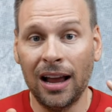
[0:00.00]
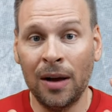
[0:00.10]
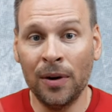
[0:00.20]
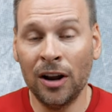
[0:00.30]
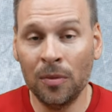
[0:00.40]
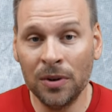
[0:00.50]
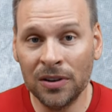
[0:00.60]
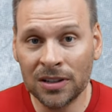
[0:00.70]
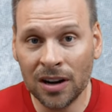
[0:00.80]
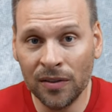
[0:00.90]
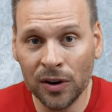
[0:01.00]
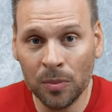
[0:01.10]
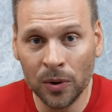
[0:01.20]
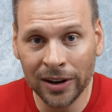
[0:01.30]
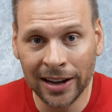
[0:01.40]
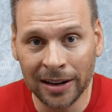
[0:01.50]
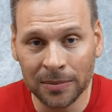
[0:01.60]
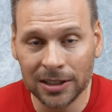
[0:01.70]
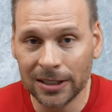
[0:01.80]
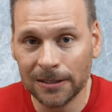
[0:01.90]
I wanna help you discover new board
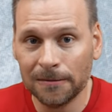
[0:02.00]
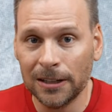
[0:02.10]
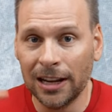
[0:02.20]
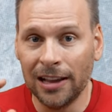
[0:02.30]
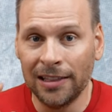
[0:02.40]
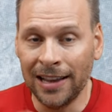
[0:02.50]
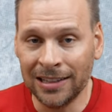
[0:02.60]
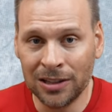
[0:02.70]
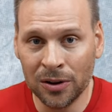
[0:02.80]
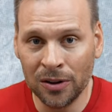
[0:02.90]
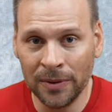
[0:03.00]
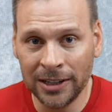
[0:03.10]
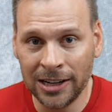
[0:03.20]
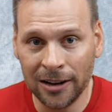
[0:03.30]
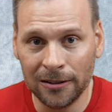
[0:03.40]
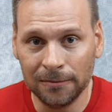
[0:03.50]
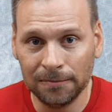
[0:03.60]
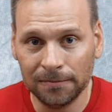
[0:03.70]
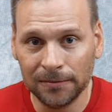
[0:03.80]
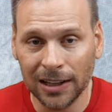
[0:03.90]
games. That's the goal of my channel.
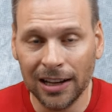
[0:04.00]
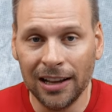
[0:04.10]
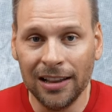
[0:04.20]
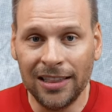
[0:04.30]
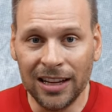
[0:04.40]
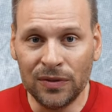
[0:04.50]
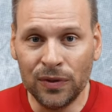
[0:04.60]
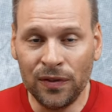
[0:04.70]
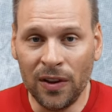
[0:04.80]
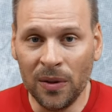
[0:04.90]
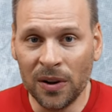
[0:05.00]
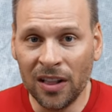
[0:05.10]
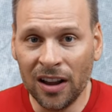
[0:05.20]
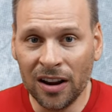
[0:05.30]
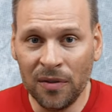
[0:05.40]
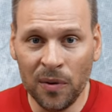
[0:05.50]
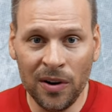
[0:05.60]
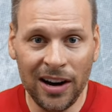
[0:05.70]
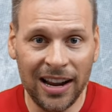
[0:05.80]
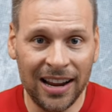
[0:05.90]
Thanks for following along,
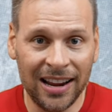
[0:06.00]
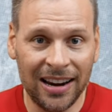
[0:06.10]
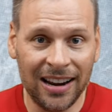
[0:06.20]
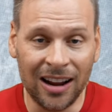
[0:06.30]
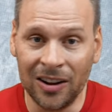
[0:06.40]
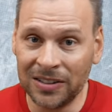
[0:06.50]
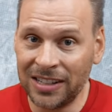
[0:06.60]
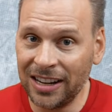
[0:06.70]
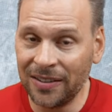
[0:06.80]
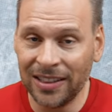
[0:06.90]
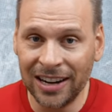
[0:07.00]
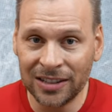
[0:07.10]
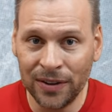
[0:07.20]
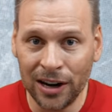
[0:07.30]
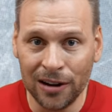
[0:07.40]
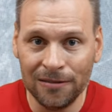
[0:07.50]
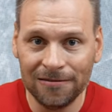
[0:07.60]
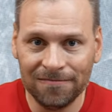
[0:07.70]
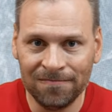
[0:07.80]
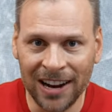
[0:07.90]
everyone, and I'll see you in the next video.
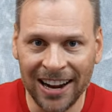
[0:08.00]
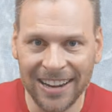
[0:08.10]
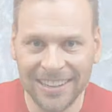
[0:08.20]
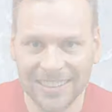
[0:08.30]
Bye.